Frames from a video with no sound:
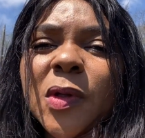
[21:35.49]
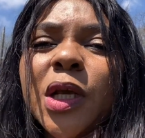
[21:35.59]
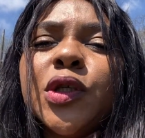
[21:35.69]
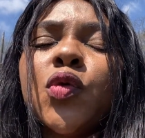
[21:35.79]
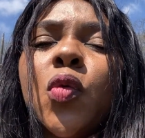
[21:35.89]

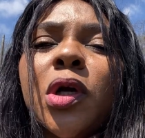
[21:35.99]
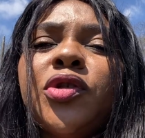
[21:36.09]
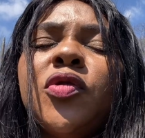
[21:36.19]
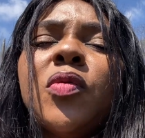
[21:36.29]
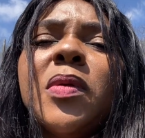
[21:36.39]
is
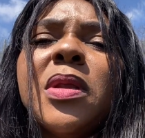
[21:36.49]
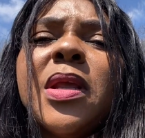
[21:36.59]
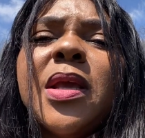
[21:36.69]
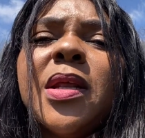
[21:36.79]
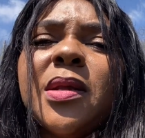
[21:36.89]
what you
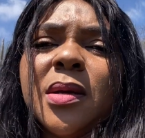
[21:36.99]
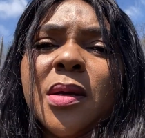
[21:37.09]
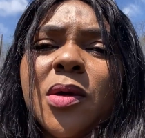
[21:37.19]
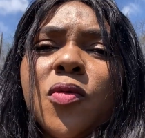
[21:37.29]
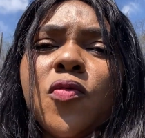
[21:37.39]
need
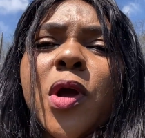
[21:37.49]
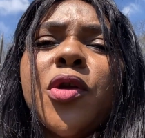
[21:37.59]
when